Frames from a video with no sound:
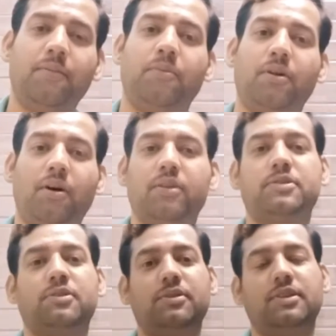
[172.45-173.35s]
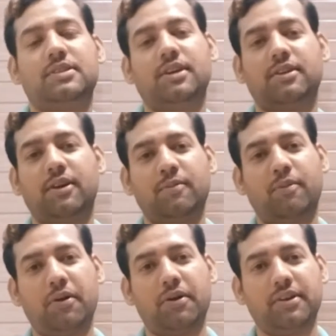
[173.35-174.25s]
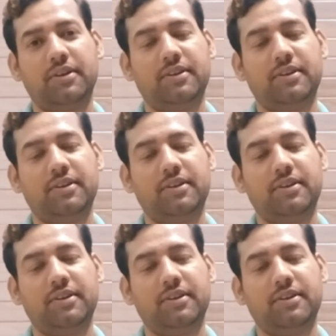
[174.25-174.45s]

but also the subtle body.